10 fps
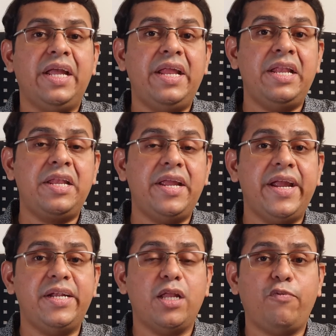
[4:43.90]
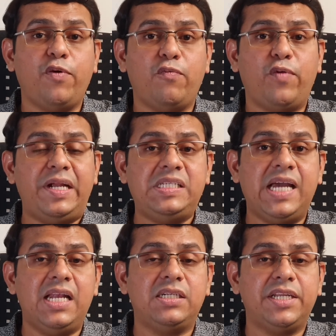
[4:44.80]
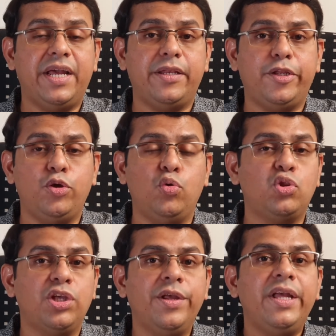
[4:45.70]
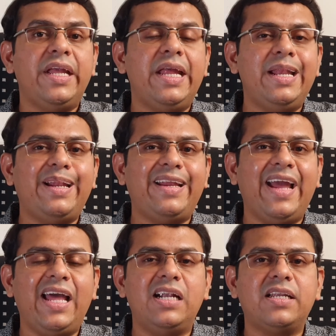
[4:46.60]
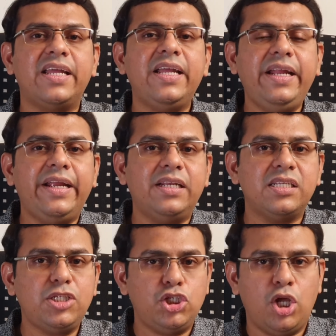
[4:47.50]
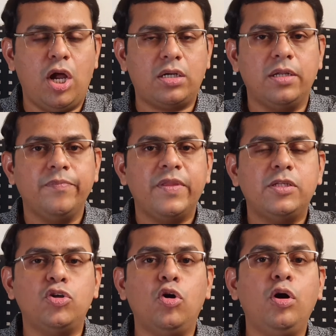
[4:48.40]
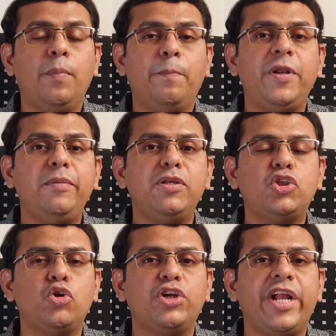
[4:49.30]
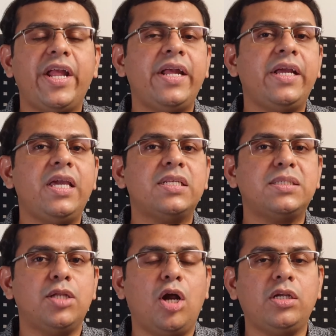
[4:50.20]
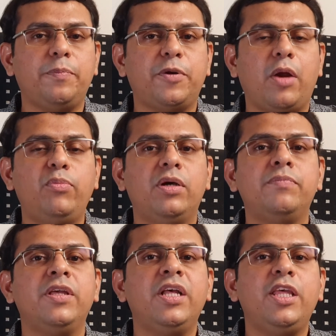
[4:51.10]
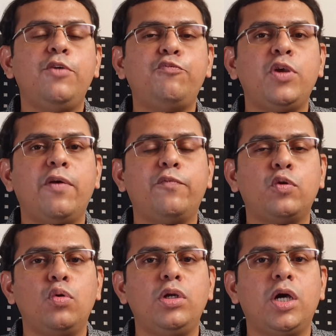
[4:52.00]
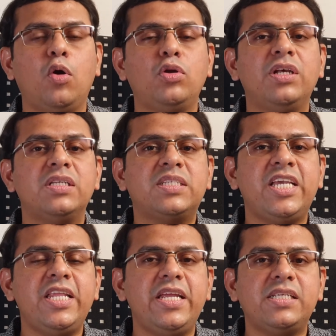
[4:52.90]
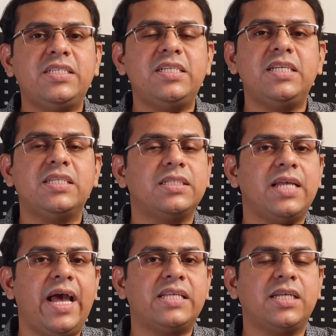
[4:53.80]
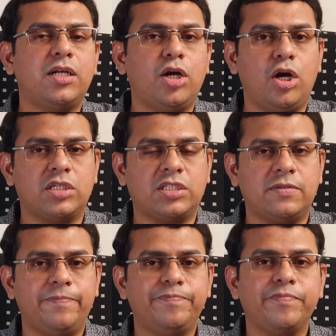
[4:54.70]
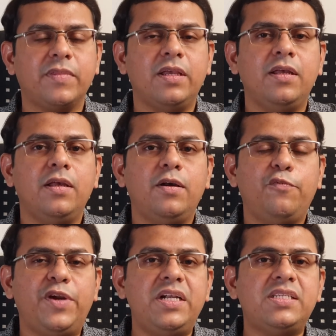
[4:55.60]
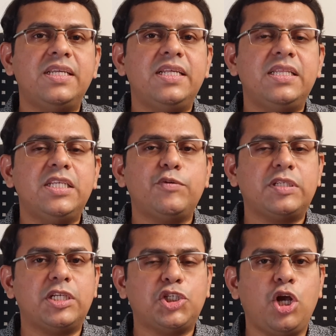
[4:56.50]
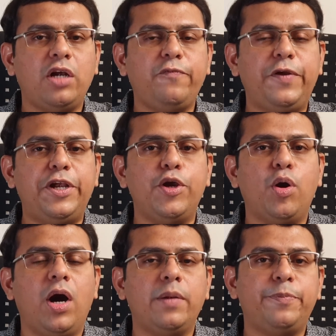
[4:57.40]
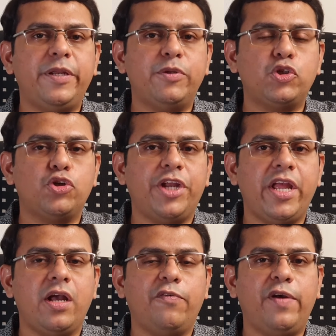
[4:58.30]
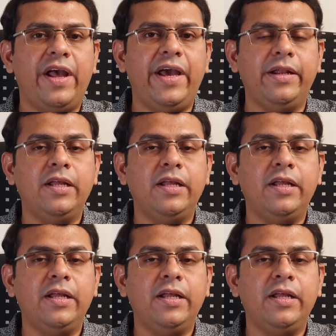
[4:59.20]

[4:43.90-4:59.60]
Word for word: an indicator for vitality and youth, in reality, it is not. So, premature graying is not a problem if you have ruled out serious diseases as a cause. Friends, this was a short video on premature graying of hair.